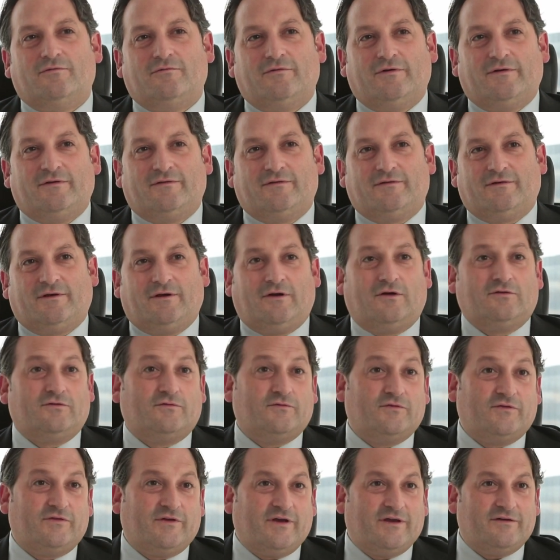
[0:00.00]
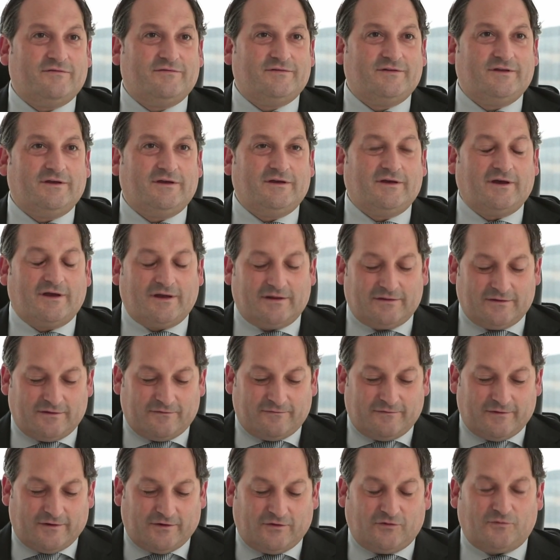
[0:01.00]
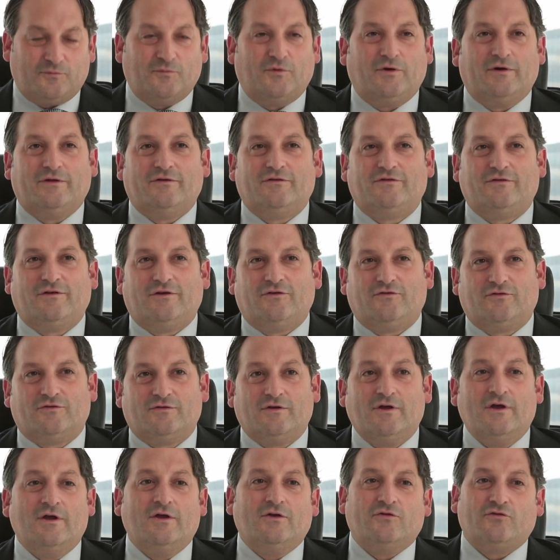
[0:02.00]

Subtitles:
with a lot of safety and a very small incision.